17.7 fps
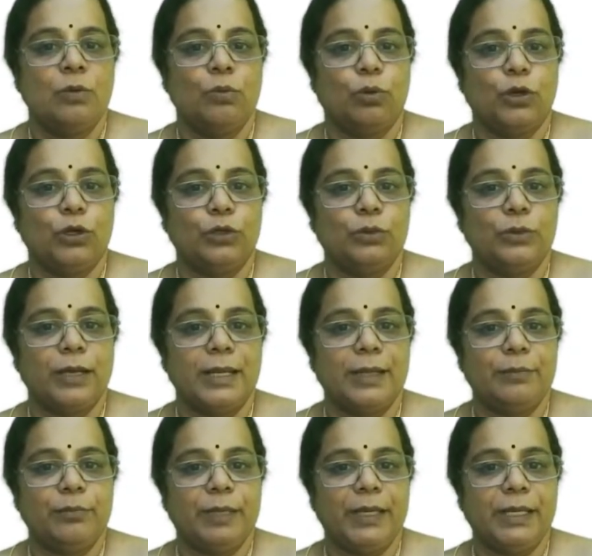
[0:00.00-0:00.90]
What do
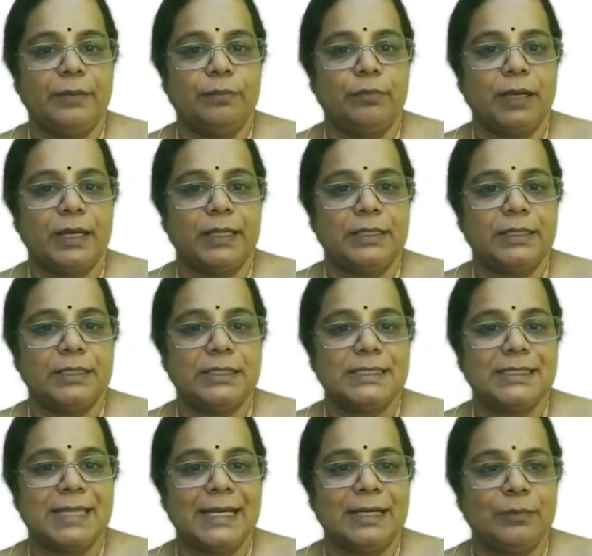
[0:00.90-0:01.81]
I mean by
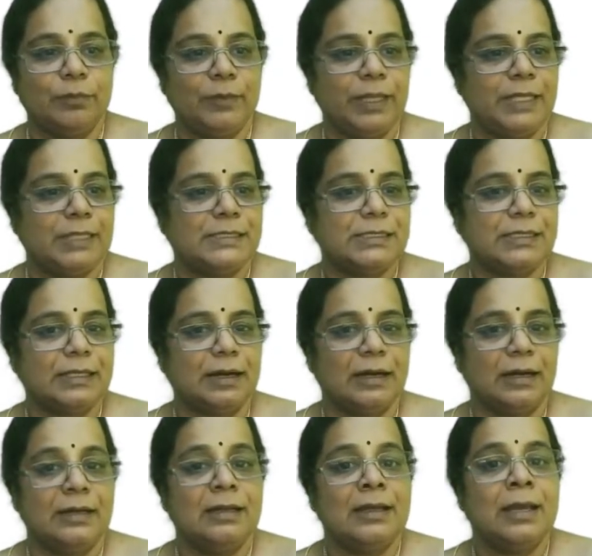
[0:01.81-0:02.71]
this? It means
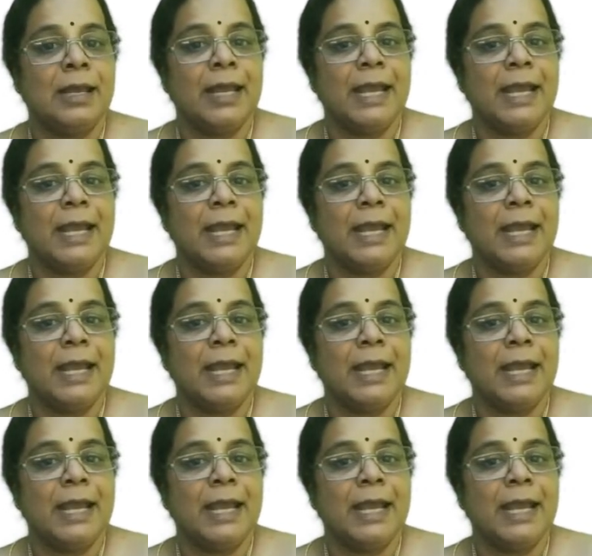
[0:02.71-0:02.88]
that